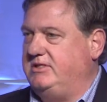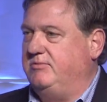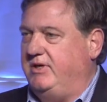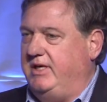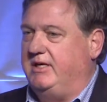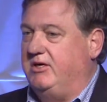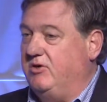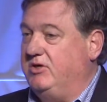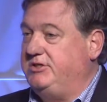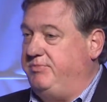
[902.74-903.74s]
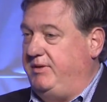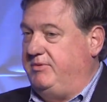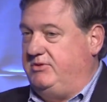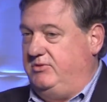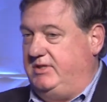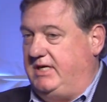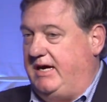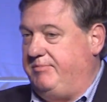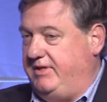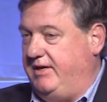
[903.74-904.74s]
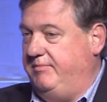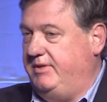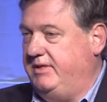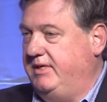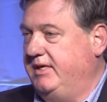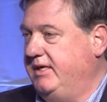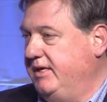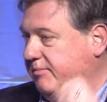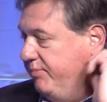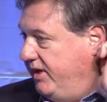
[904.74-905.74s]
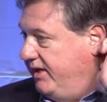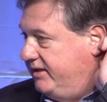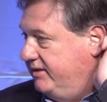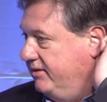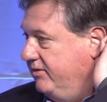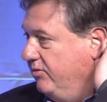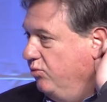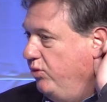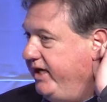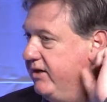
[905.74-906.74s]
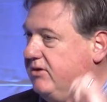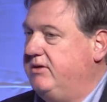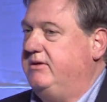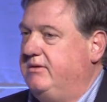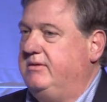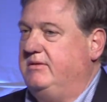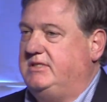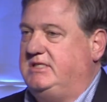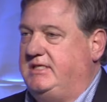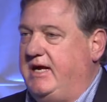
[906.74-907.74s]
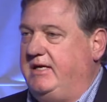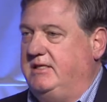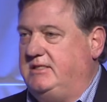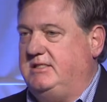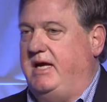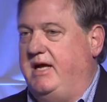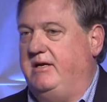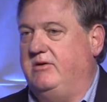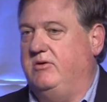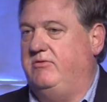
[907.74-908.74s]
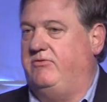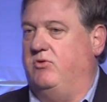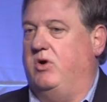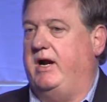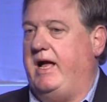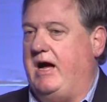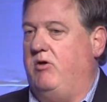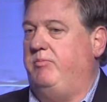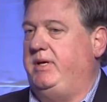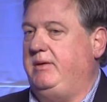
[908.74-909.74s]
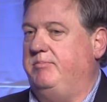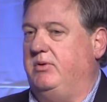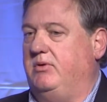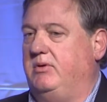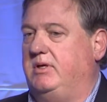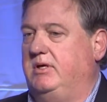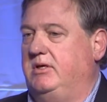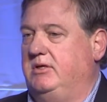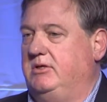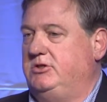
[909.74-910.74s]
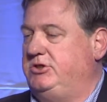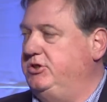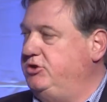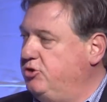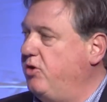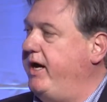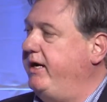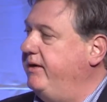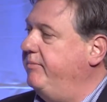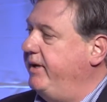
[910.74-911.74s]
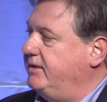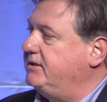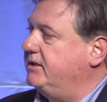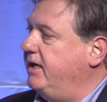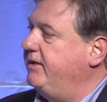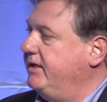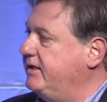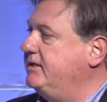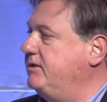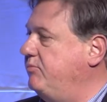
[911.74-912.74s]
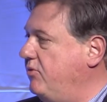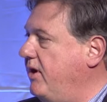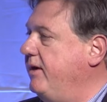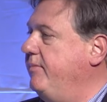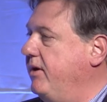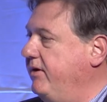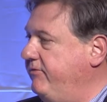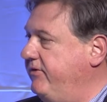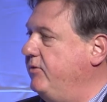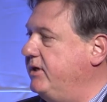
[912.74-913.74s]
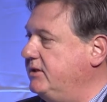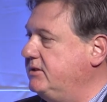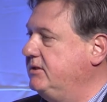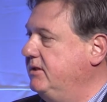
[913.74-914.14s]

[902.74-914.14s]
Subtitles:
and we encourage people to adopt them. But we're setting a standard for how people should trade, basically. I think that's a primary focus.